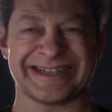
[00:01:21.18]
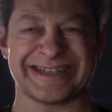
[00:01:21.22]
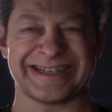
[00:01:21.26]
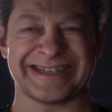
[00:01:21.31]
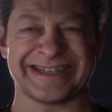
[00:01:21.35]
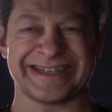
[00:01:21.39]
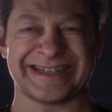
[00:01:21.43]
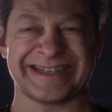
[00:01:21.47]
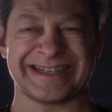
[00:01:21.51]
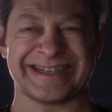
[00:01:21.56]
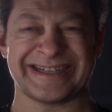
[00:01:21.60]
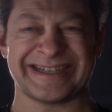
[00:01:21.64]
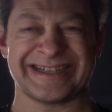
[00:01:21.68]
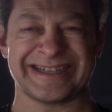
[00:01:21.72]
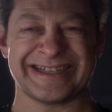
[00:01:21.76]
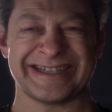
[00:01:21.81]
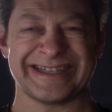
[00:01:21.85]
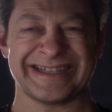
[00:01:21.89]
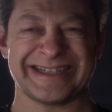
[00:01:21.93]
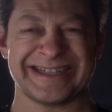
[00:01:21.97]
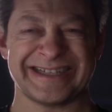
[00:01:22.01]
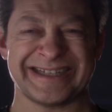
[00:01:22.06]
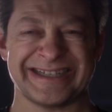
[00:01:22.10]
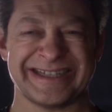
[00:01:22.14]

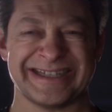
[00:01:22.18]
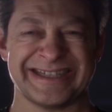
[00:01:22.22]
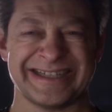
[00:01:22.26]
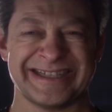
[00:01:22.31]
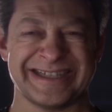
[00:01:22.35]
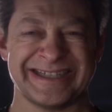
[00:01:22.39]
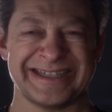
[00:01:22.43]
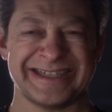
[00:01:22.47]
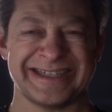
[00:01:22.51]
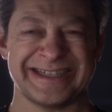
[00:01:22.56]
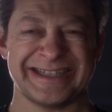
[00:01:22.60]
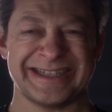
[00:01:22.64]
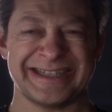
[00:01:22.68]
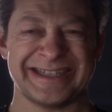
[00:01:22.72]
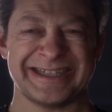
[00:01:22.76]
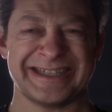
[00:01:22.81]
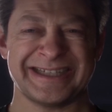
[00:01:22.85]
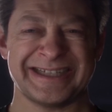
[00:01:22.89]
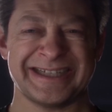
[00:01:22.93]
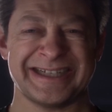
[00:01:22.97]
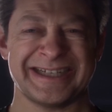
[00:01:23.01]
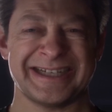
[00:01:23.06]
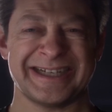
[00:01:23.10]
No one is speaking in this clip.